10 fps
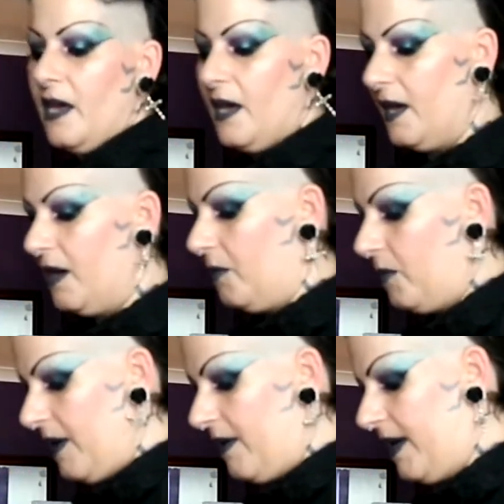Uh,
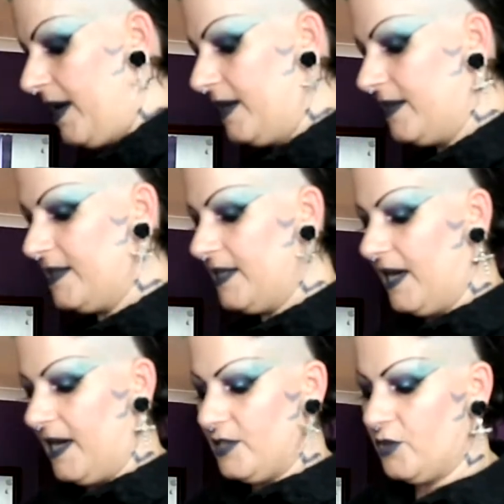wearing it as that
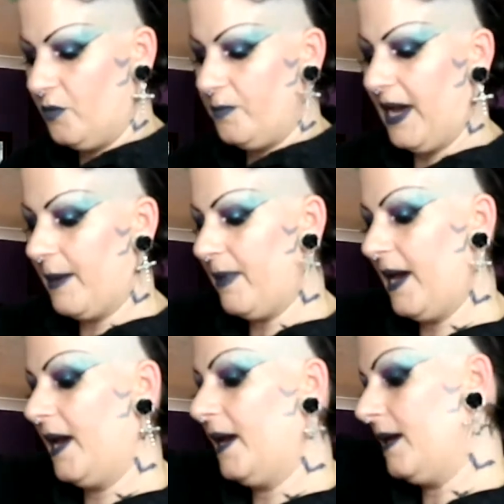actual
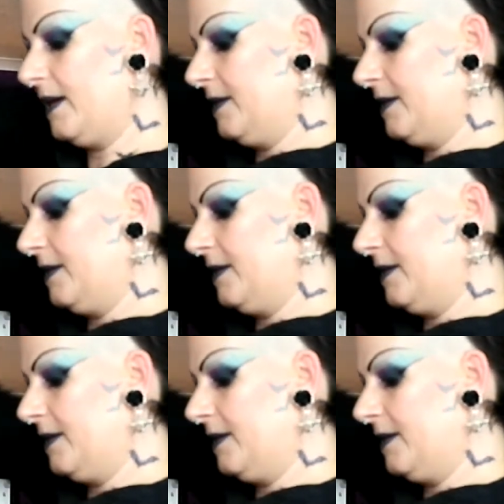backpack.